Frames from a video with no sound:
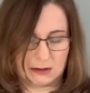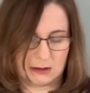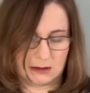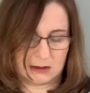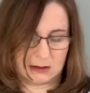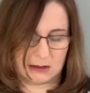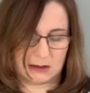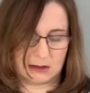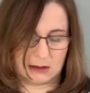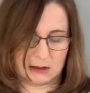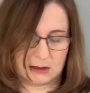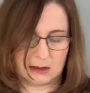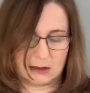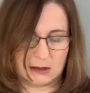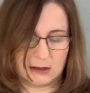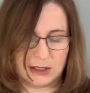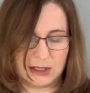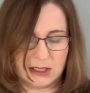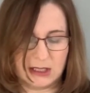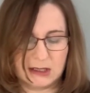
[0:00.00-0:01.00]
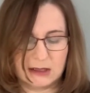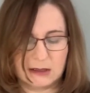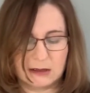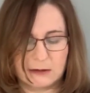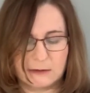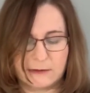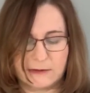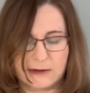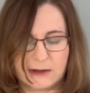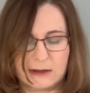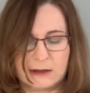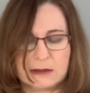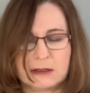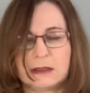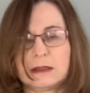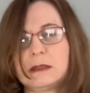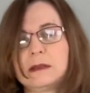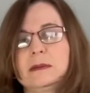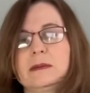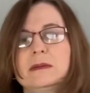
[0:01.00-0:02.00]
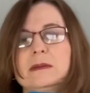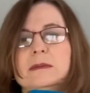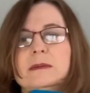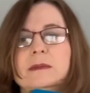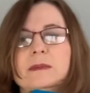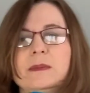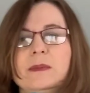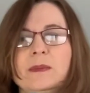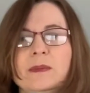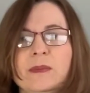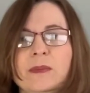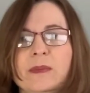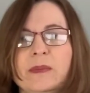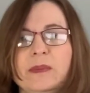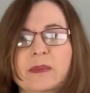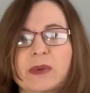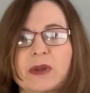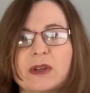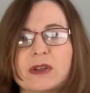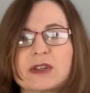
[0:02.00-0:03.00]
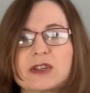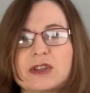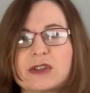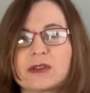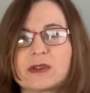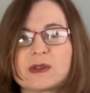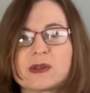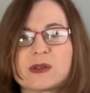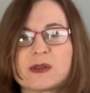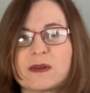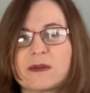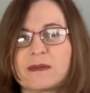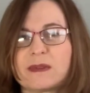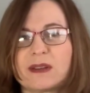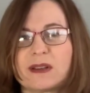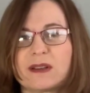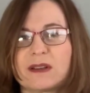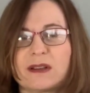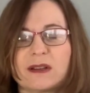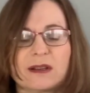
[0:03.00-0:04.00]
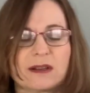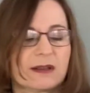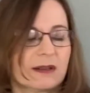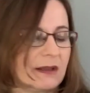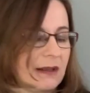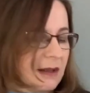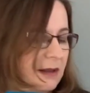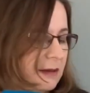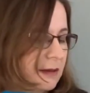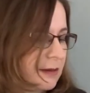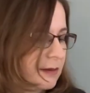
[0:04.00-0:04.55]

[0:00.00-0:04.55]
a little needle felted picture or something like that.